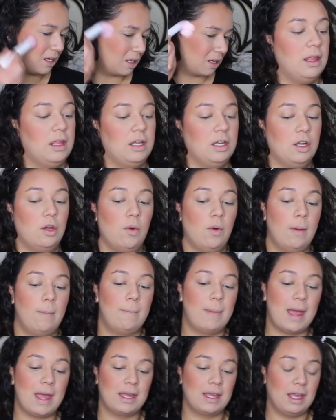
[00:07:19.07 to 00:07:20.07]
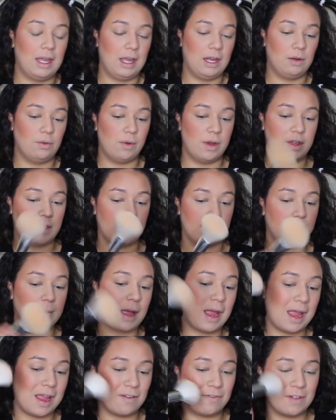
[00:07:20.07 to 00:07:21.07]
And then going back in with
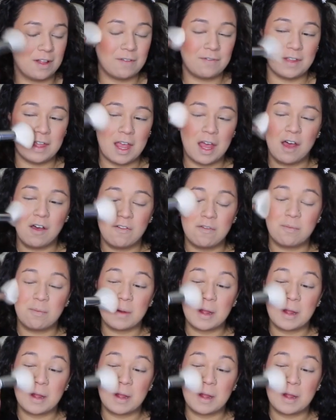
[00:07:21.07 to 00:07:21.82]
my fluffy e.l.f.